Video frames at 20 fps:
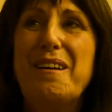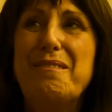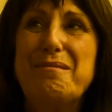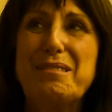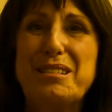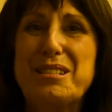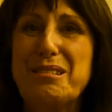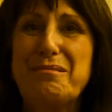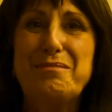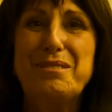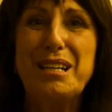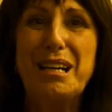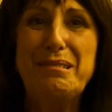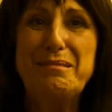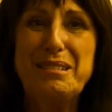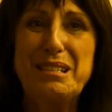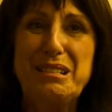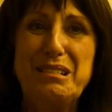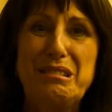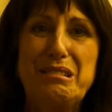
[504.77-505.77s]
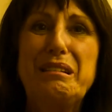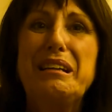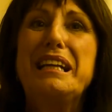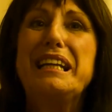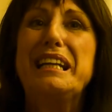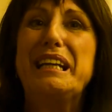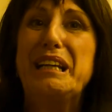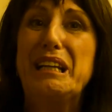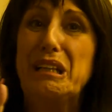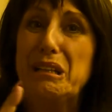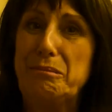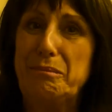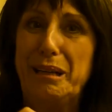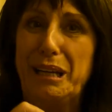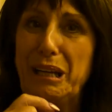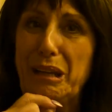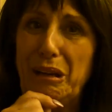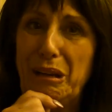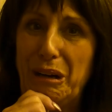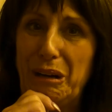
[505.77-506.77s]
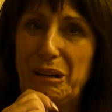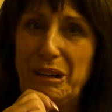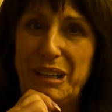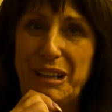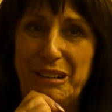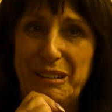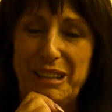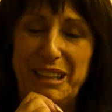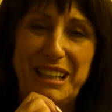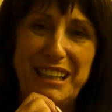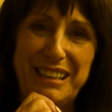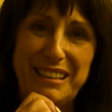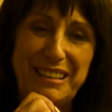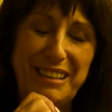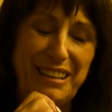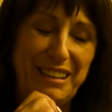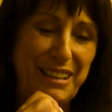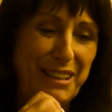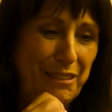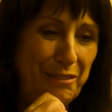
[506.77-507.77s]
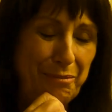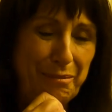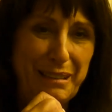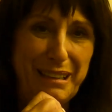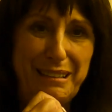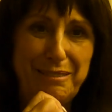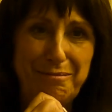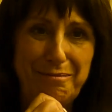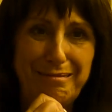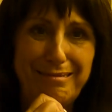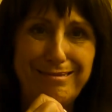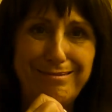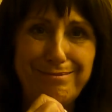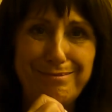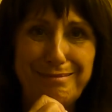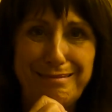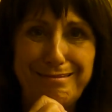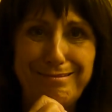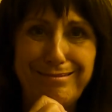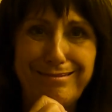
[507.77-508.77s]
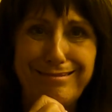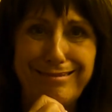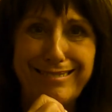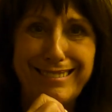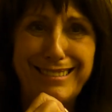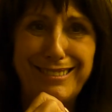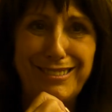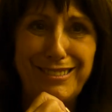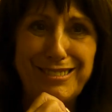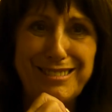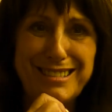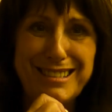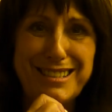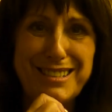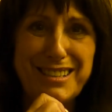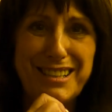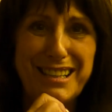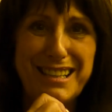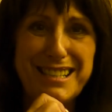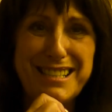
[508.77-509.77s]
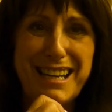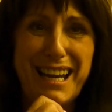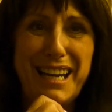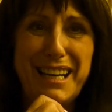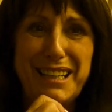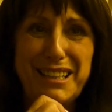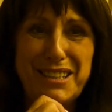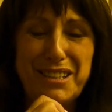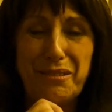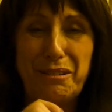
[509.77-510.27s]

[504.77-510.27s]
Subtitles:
But sometimes it took a little bit longer, and you'd kind of be, oh God, how long is this going to take?